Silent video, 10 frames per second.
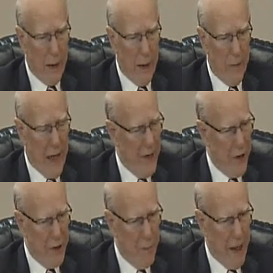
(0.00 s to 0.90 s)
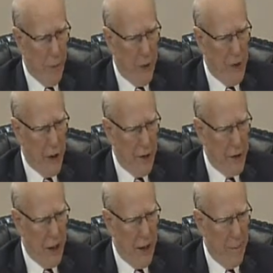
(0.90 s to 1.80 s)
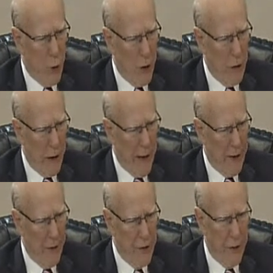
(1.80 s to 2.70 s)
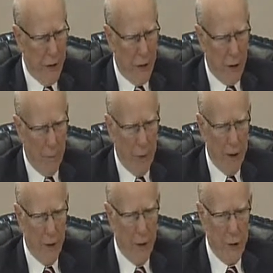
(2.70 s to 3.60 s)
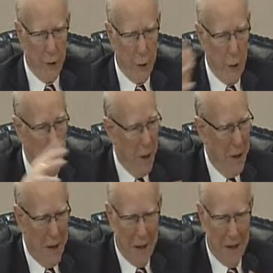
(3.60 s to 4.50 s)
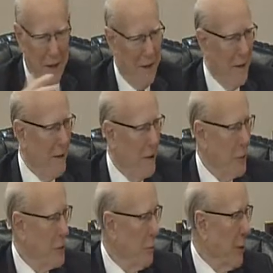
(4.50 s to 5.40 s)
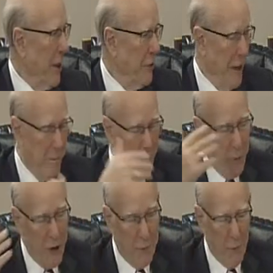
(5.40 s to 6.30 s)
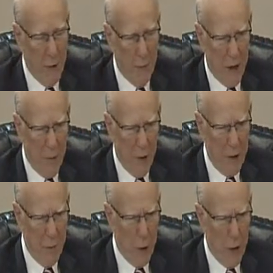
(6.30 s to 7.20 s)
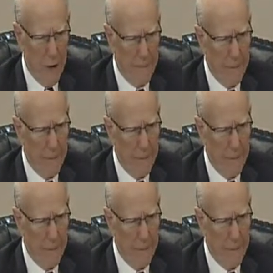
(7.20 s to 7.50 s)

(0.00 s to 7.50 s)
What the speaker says: That just meant we set aside more acres than our competitors grew, supplied that much more.